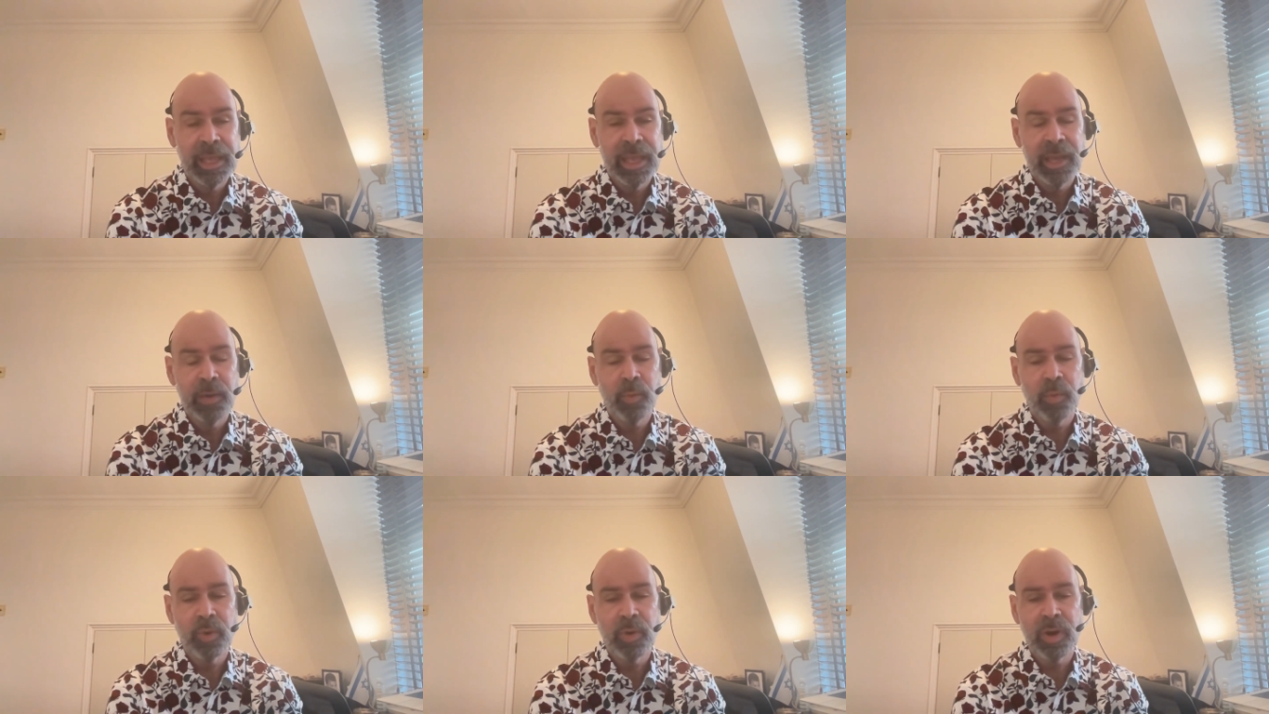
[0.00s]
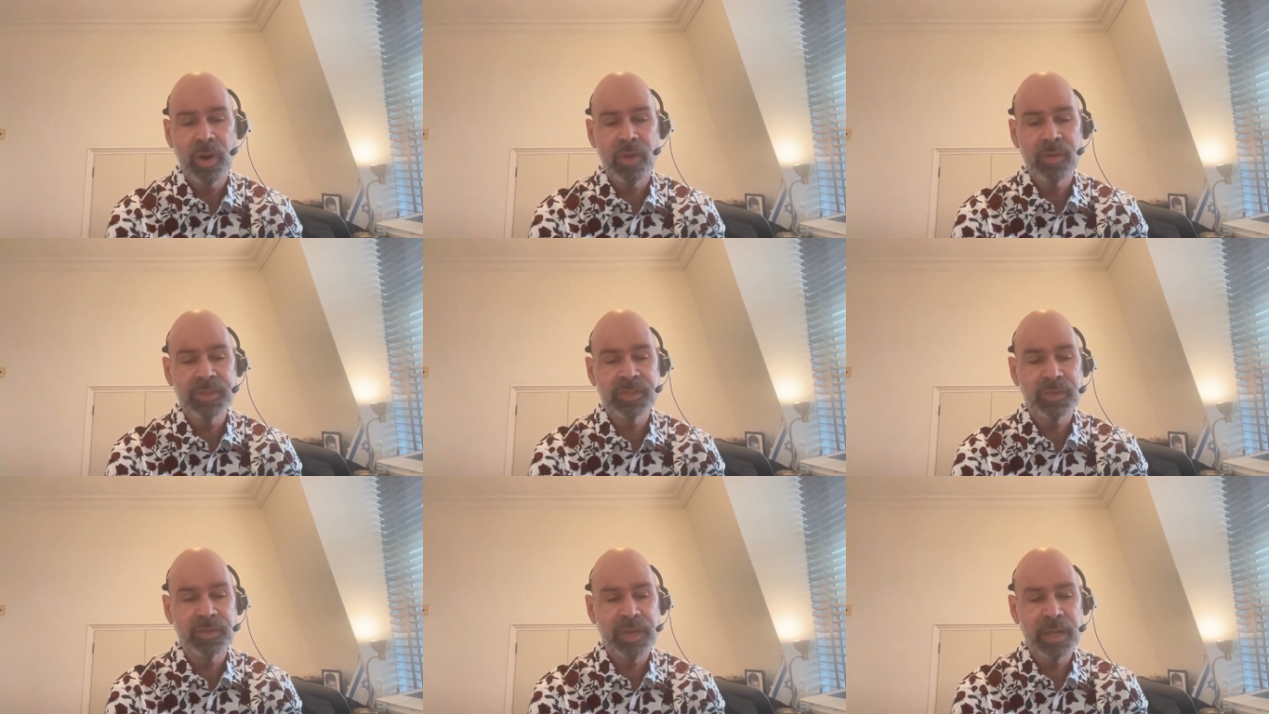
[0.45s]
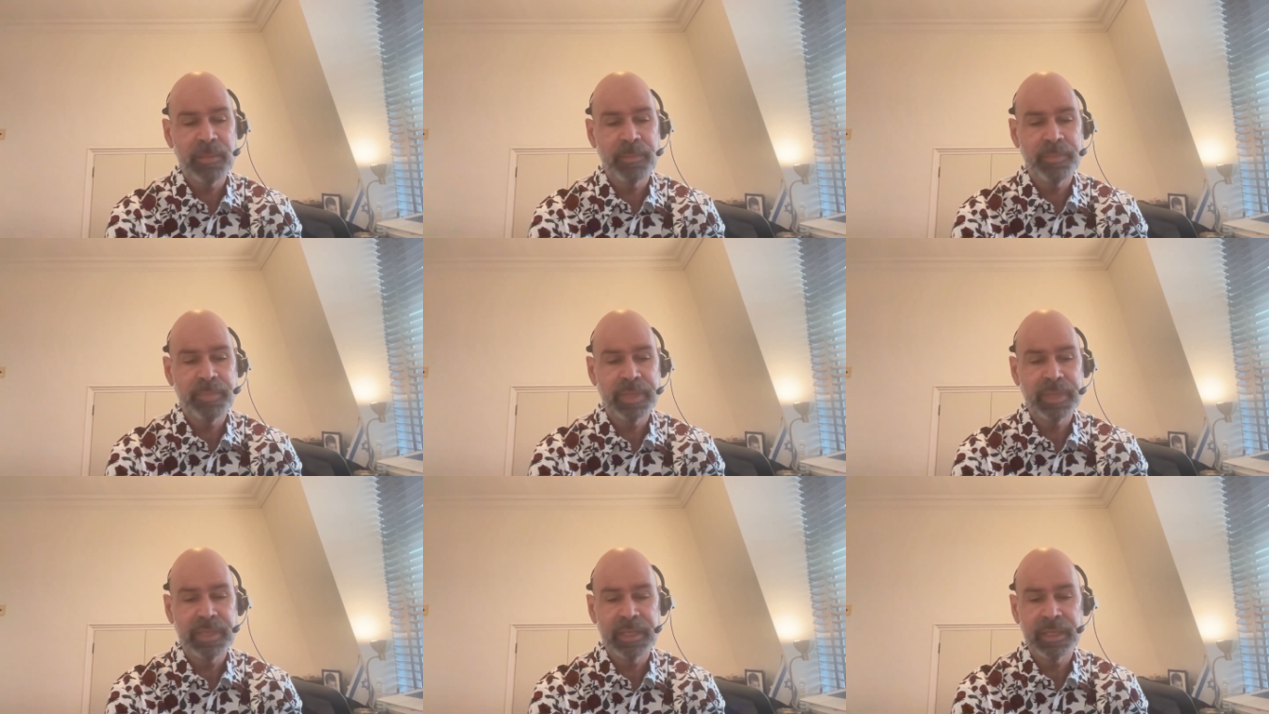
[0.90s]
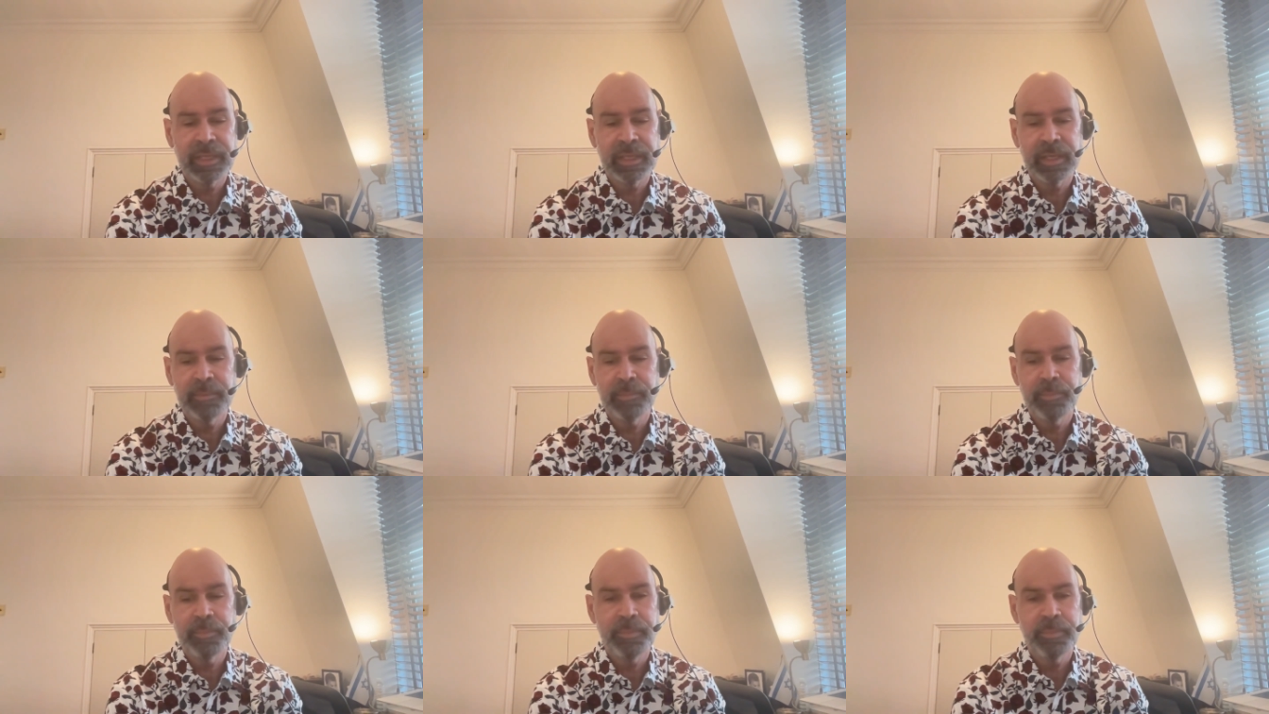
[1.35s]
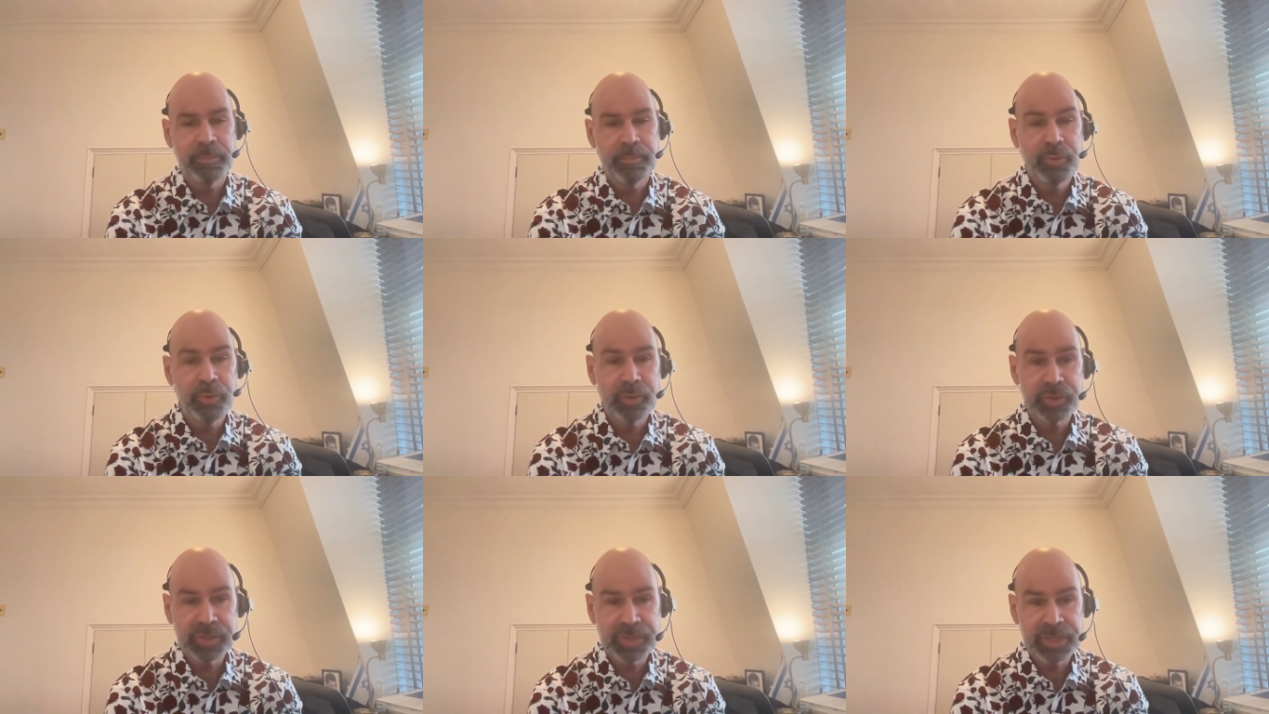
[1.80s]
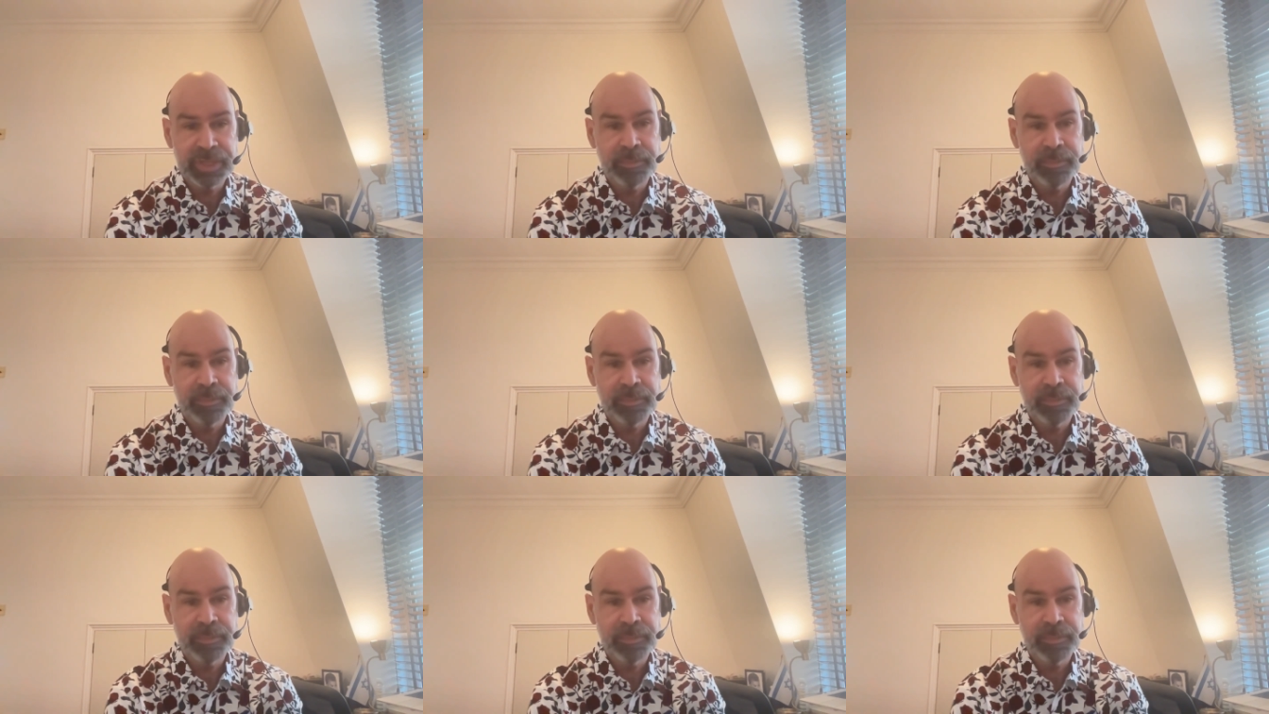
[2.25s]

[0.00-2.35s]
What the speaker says: And we're also not being pushed